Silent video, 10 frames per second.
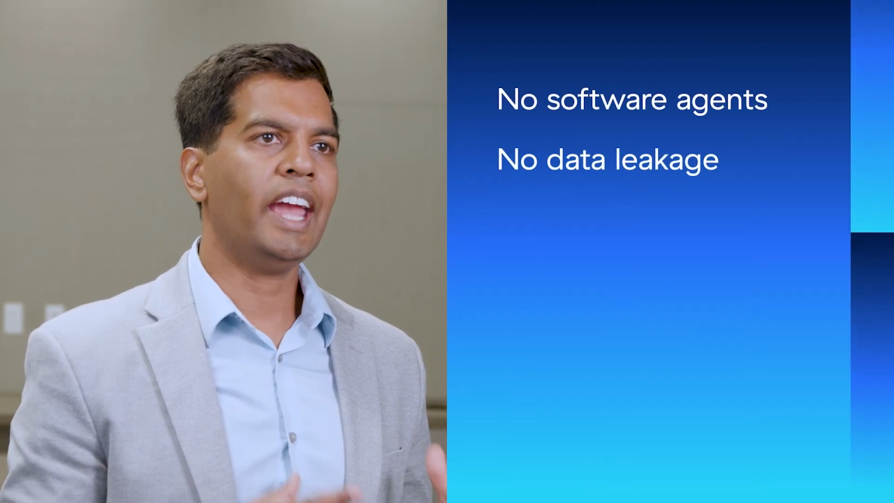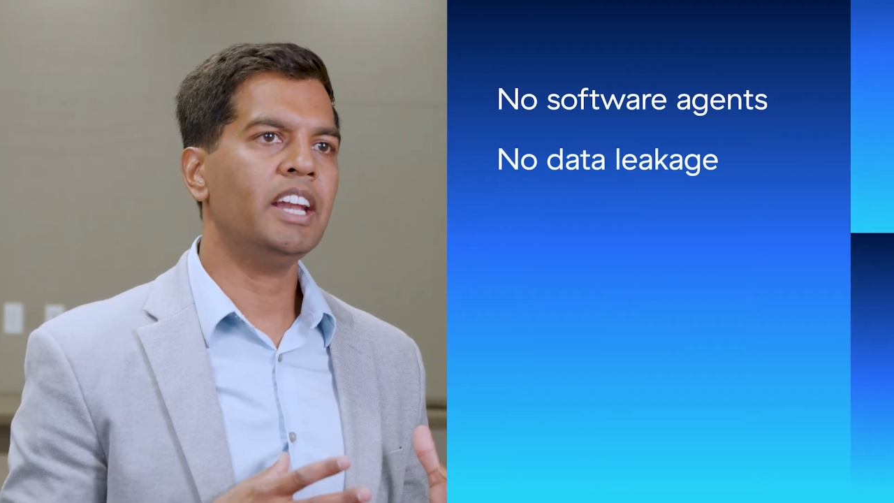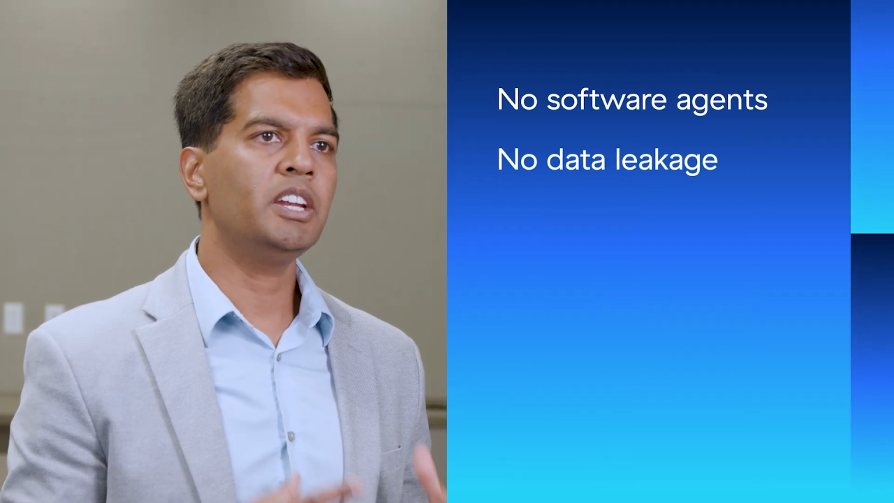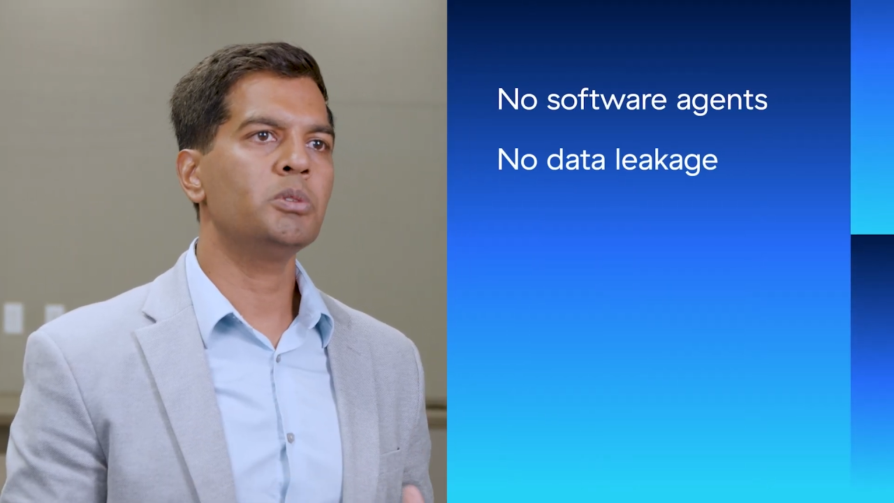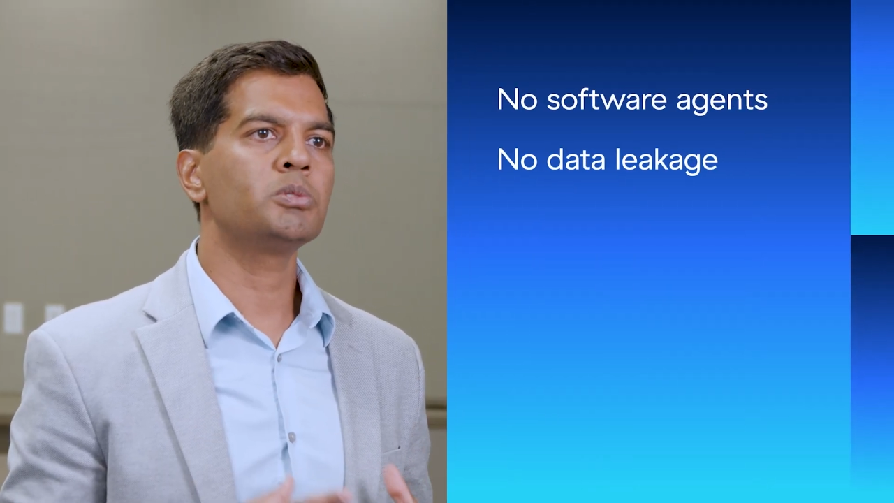
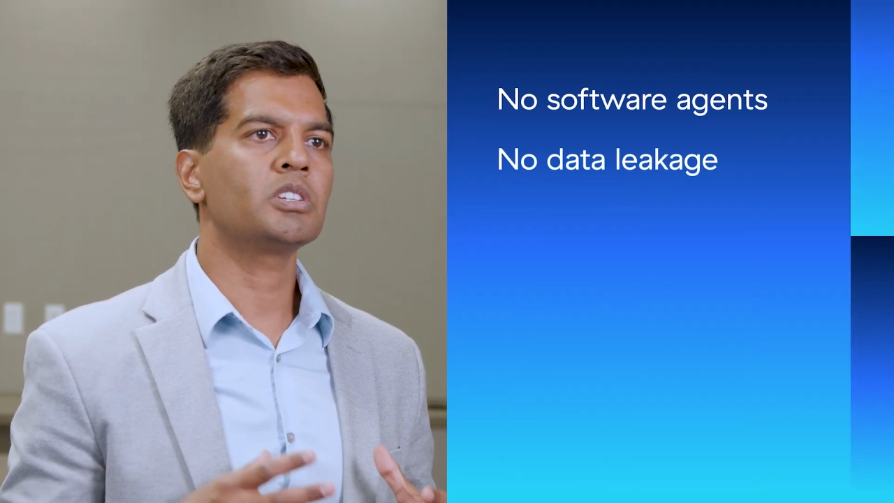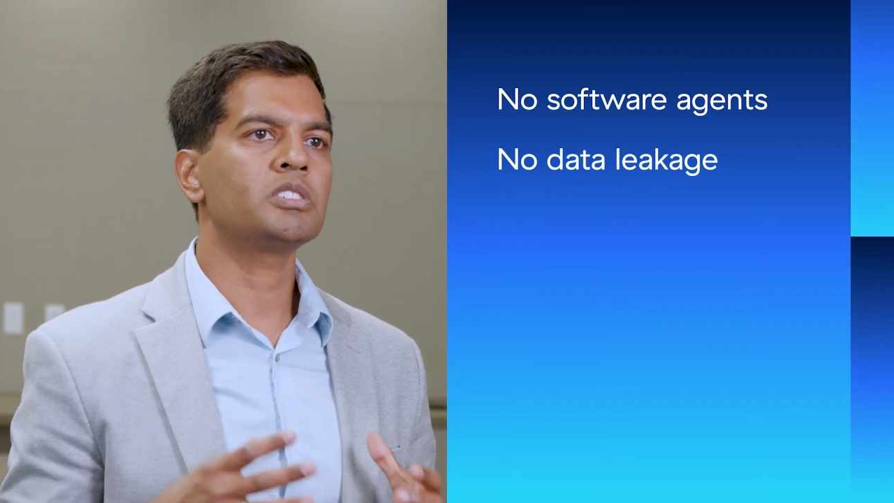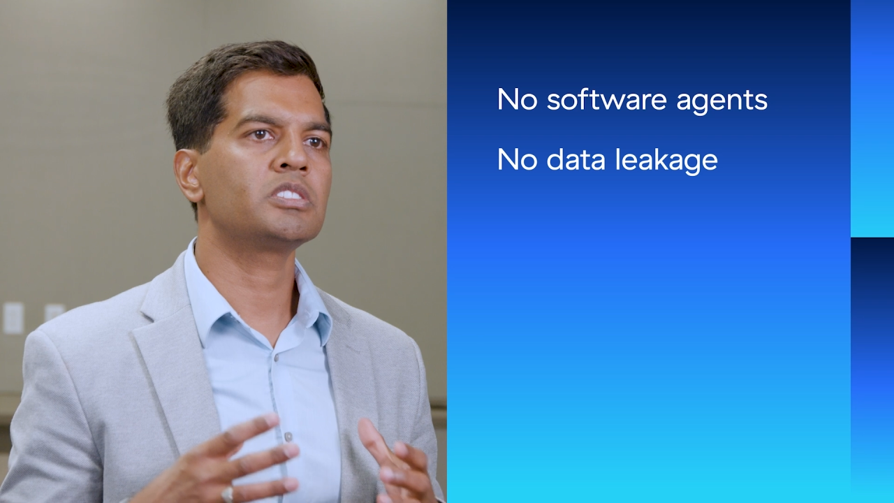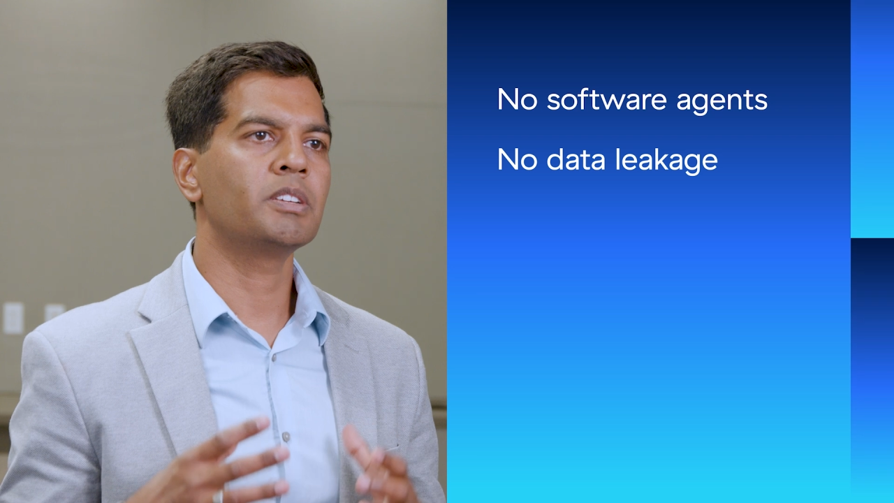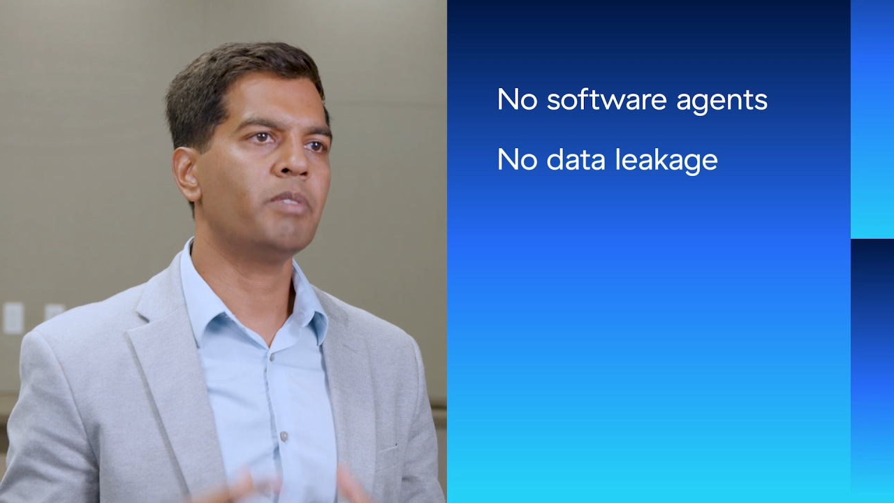end
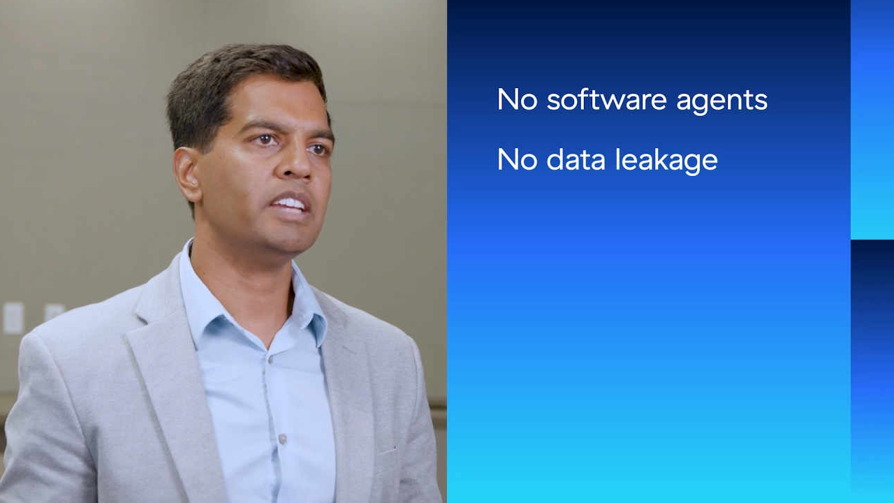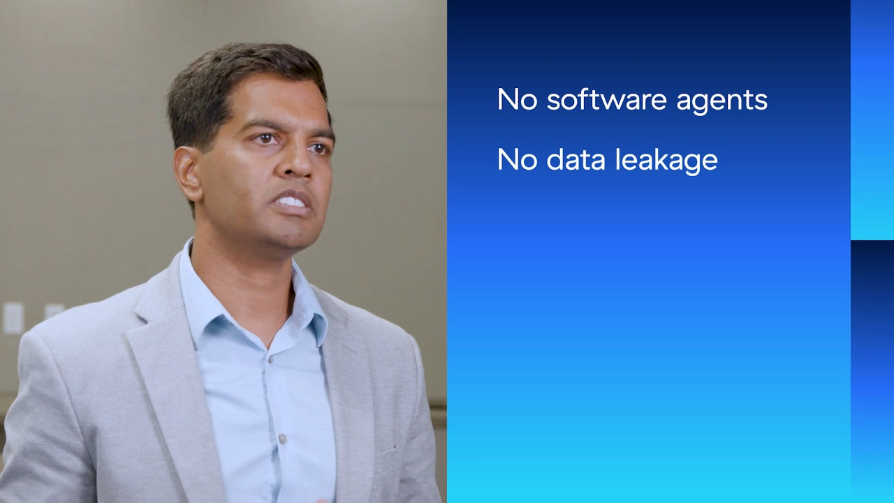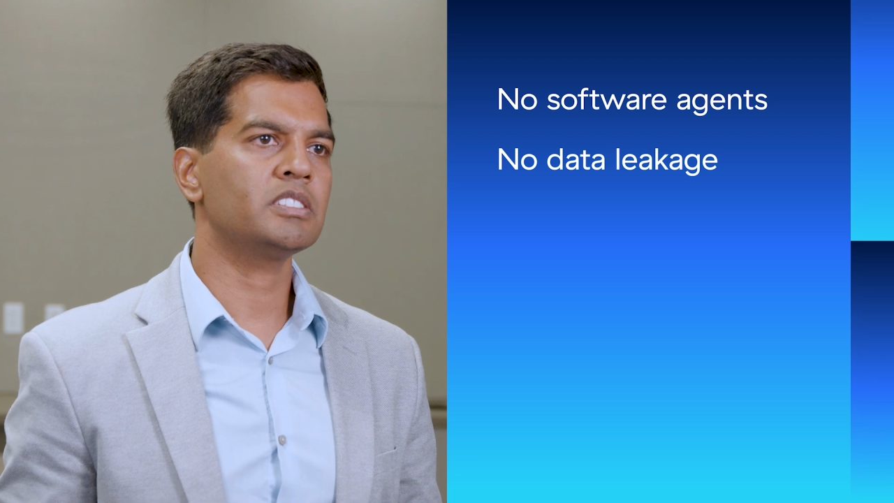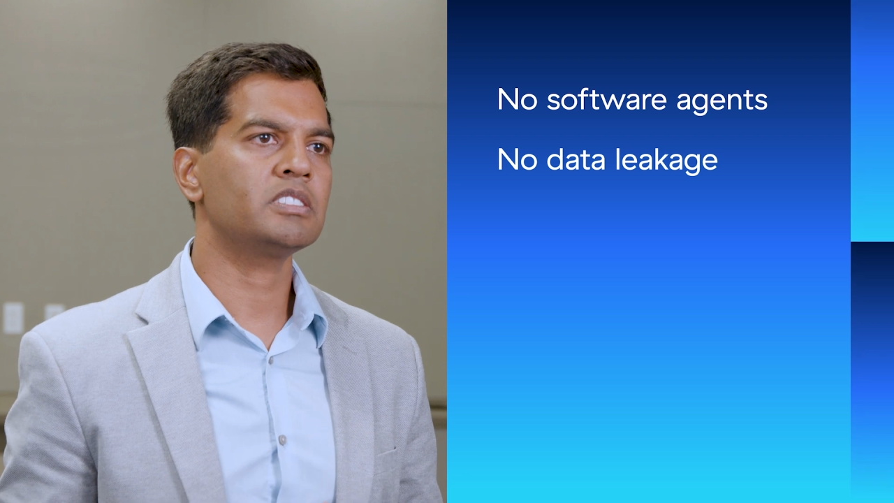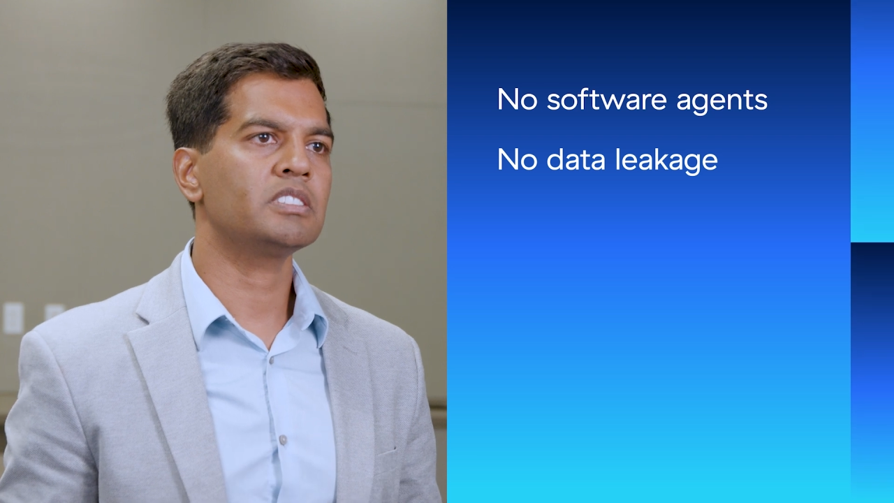users'
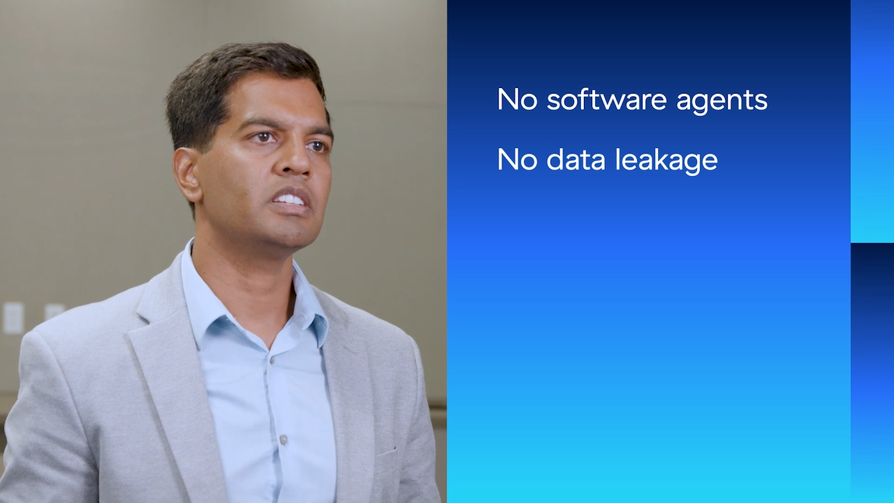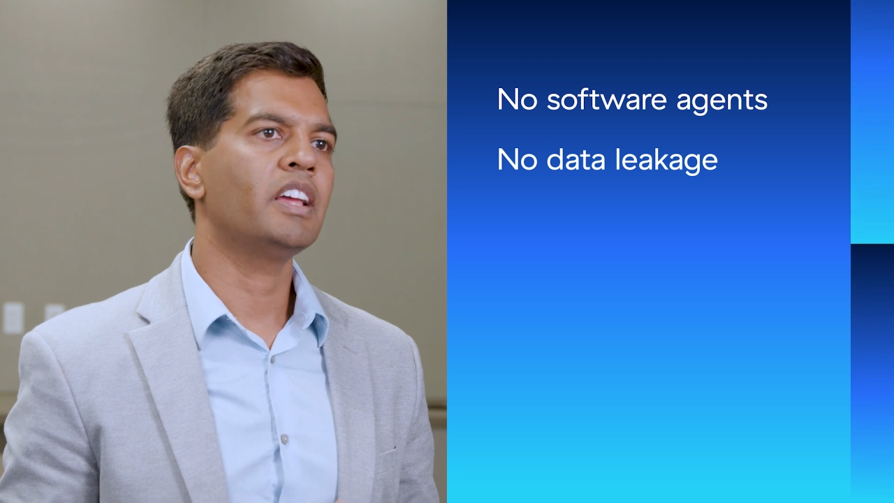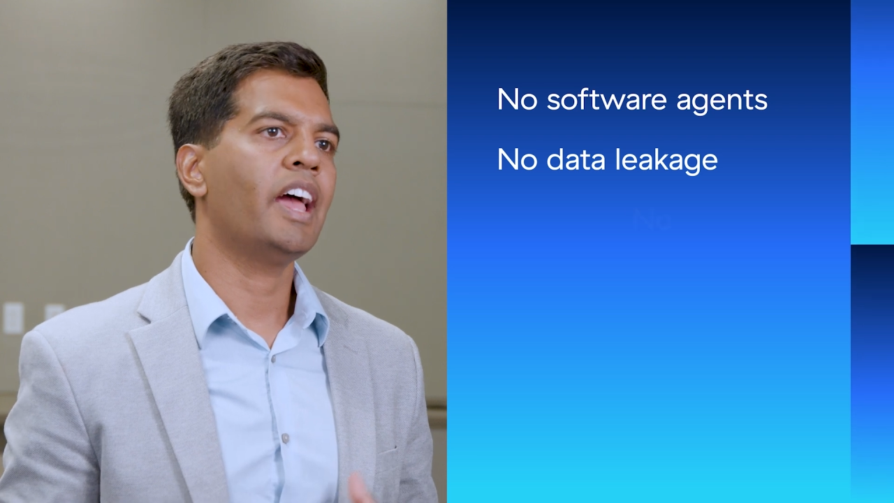devices,